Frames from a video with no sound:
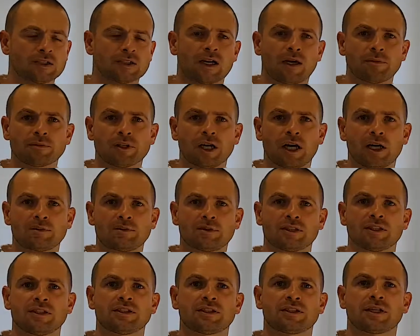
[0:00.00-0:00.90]

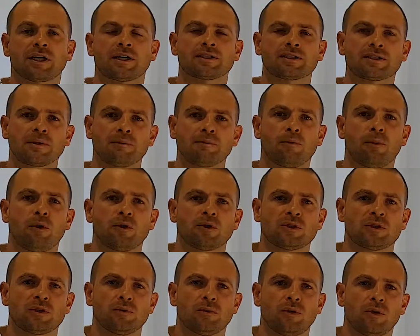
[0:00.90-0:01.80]
Sometimes it's just
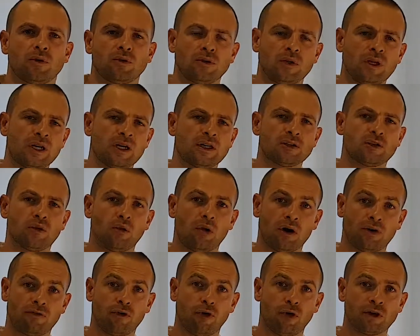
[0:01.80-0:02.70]
impossible
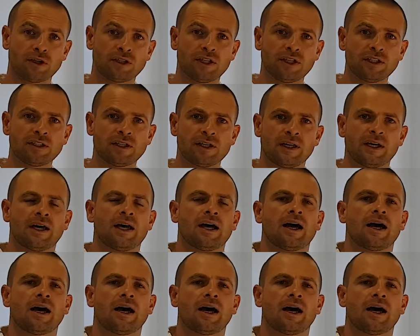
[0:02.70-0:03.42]
to avoid it.